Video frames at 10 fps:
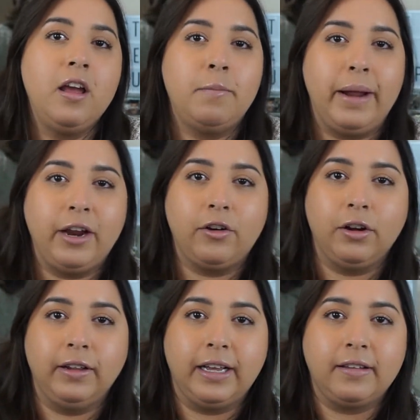my
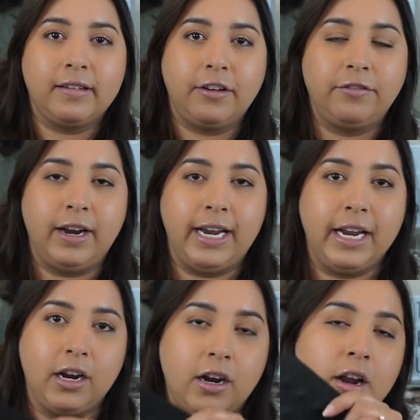acrylic stuff right
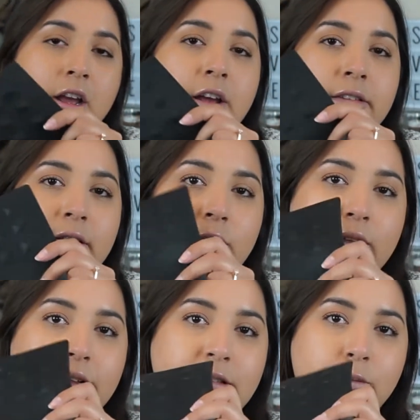here. So
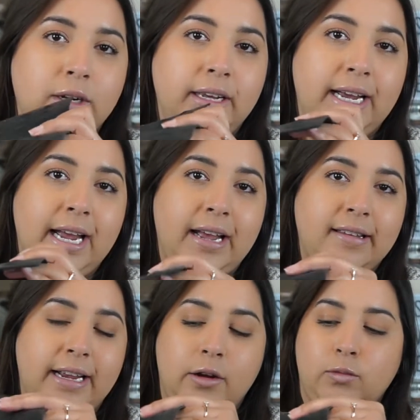this really
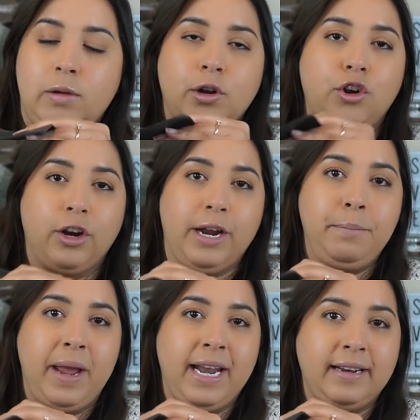is like a rubber
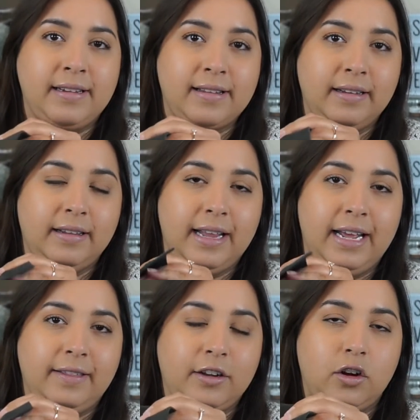grip, and it doesn't
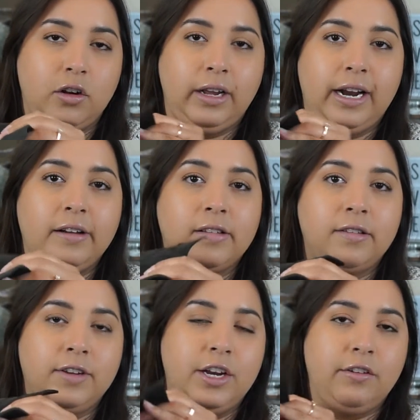let the curling
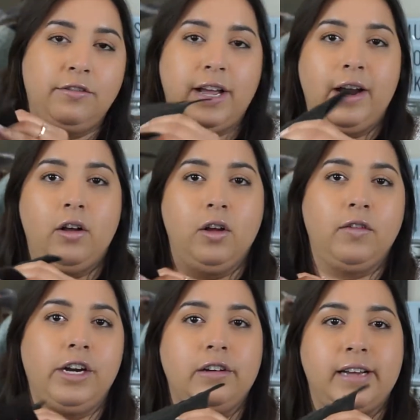irons, you know, fly all
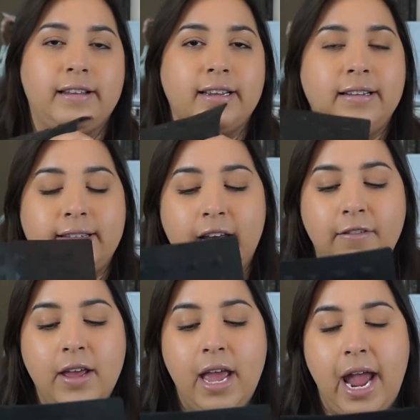over your desk and
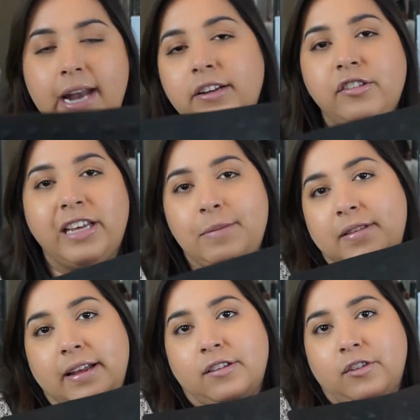stuff, and it just keeps
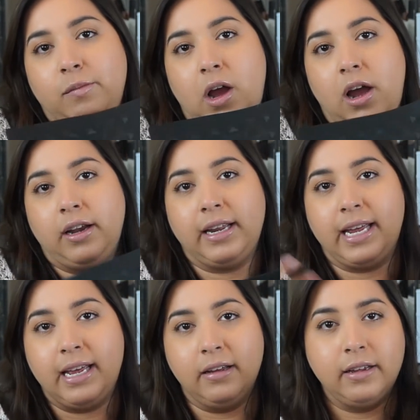things from not
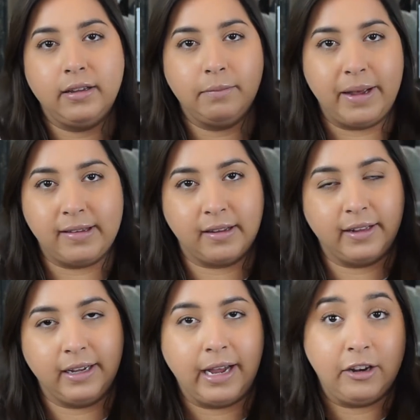
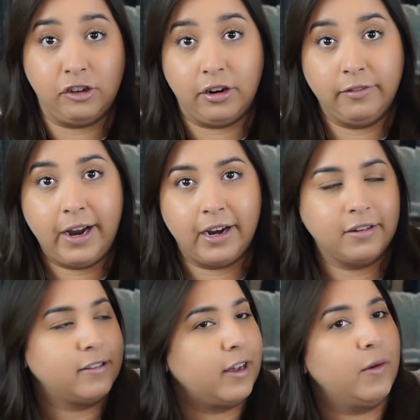basically catching on fire.
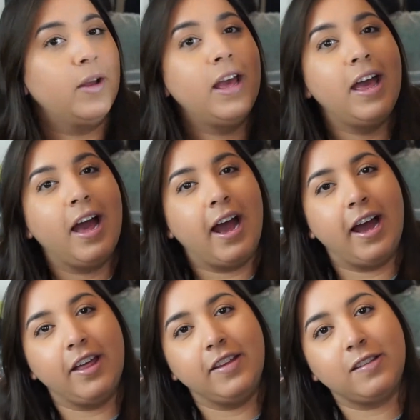So
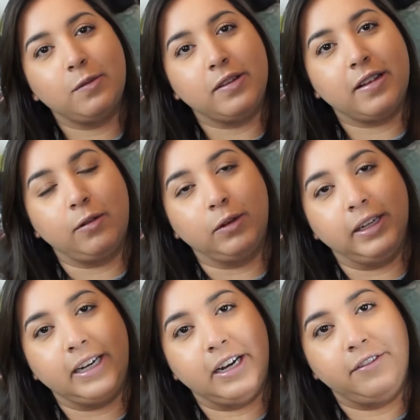this was a
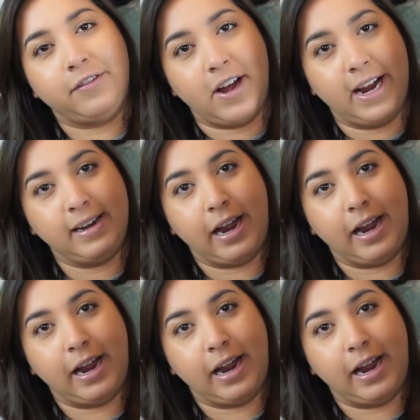really good find. I